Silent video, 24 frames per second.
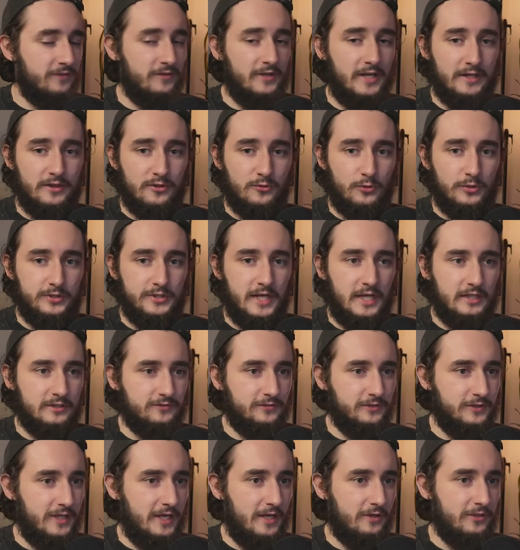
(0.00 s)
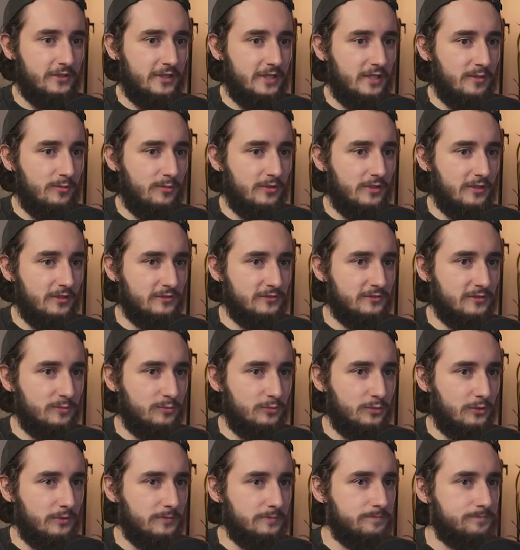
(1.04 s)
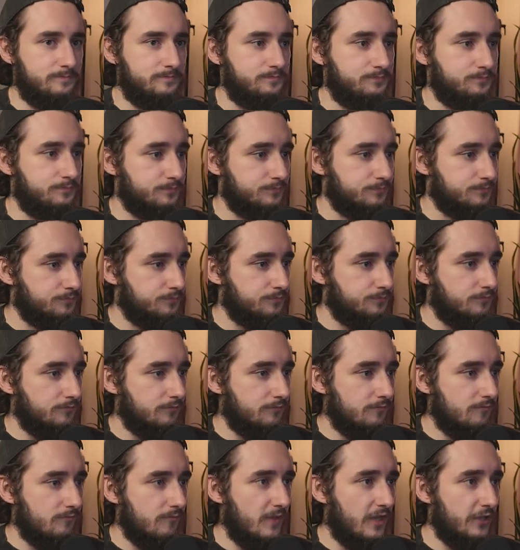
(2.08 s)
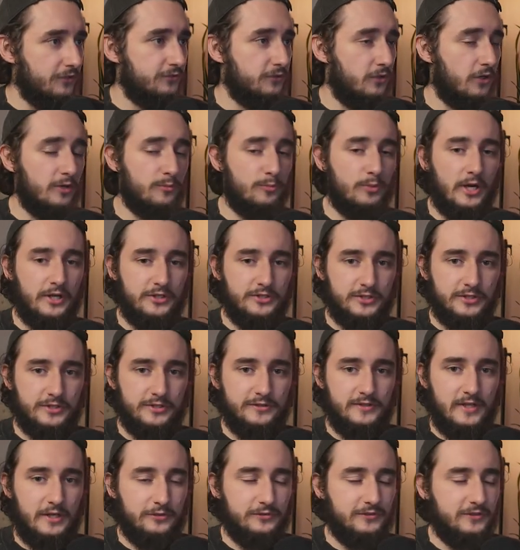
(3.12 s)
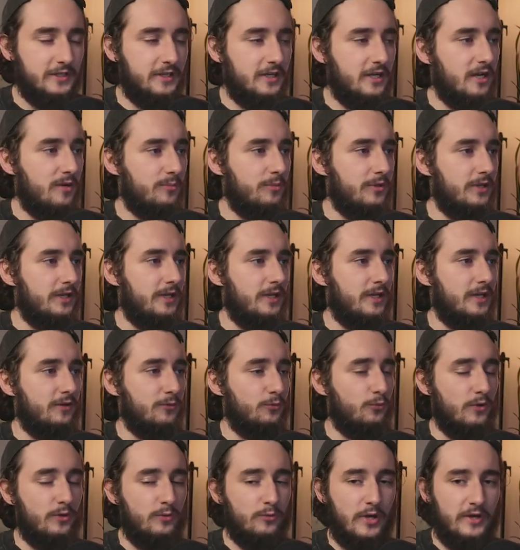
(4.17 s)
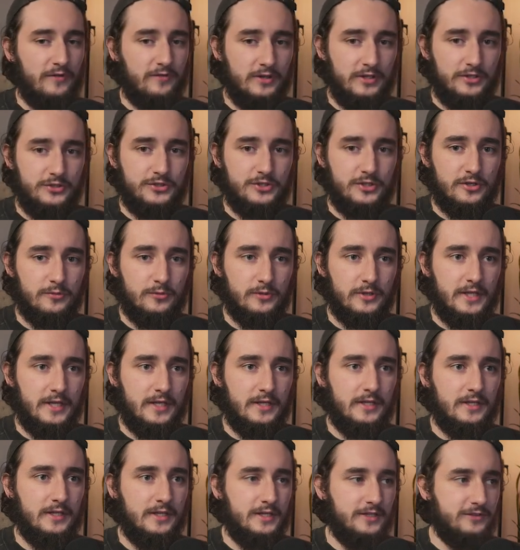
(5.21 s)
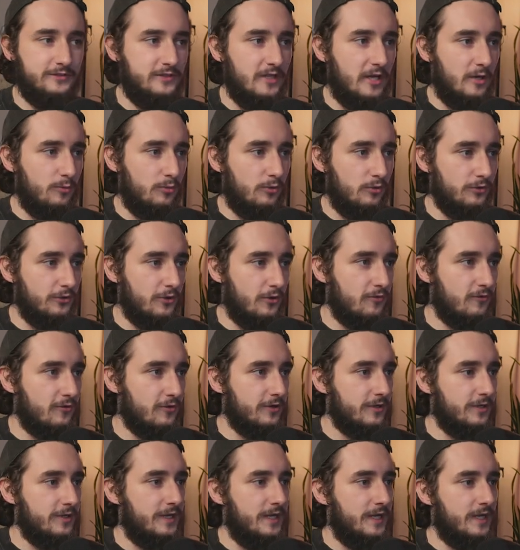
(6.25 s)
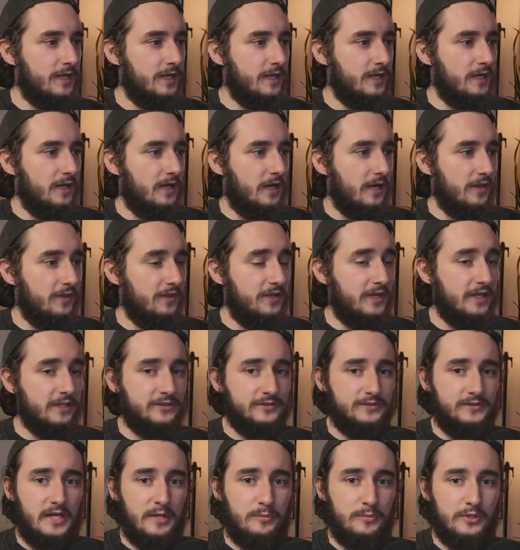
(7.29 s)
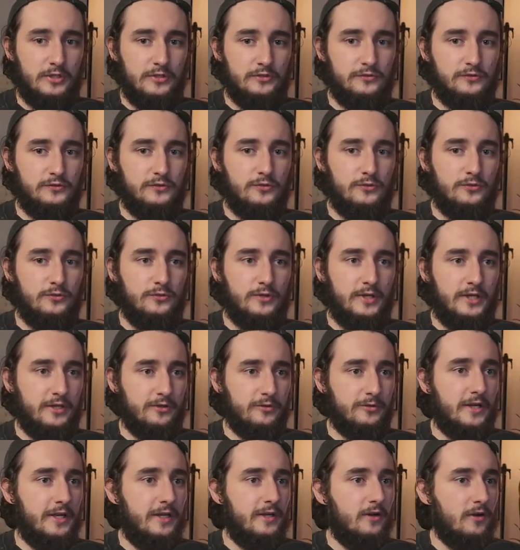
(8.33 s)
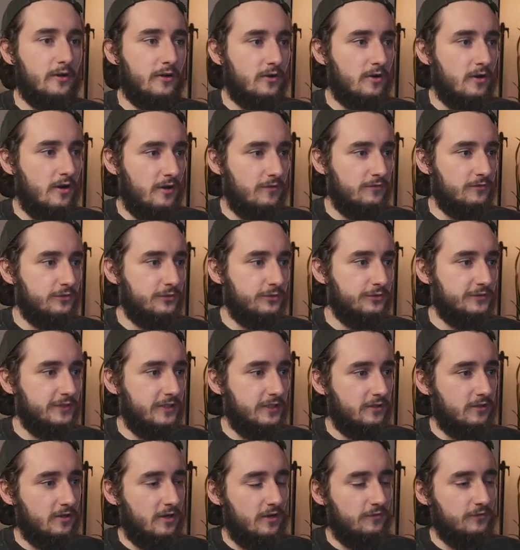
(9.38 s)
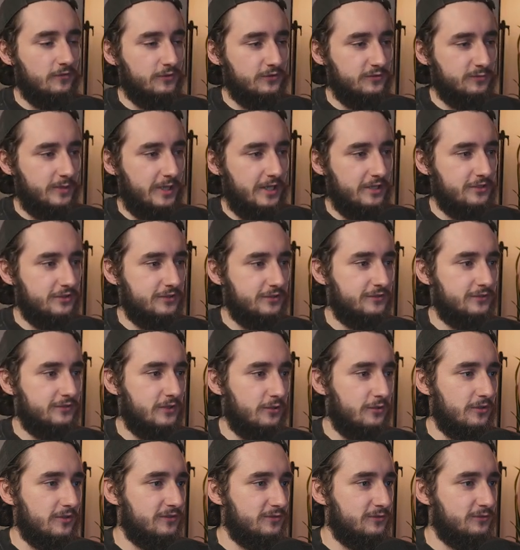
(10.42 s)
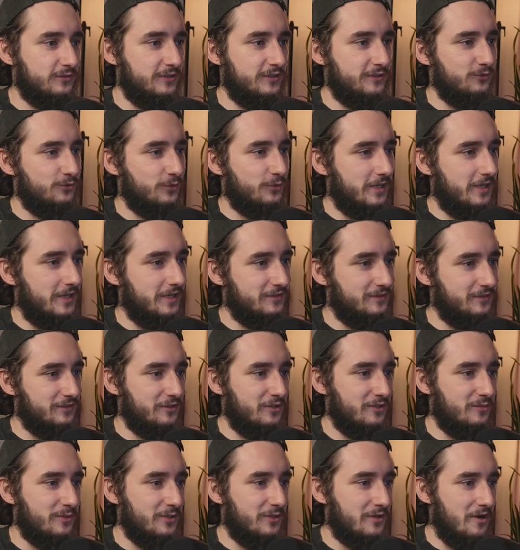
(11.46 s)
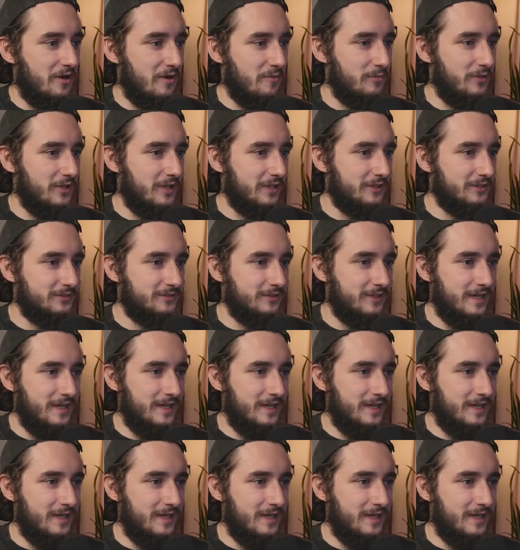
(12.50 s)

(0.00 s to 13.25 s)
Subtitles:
it at the one task for now to keep things simple. So our project is now set up, and everything Jira related is now pulled over. The next step is to integrate our Confluence and Confluence pages. So this is where it gets a little bit complex.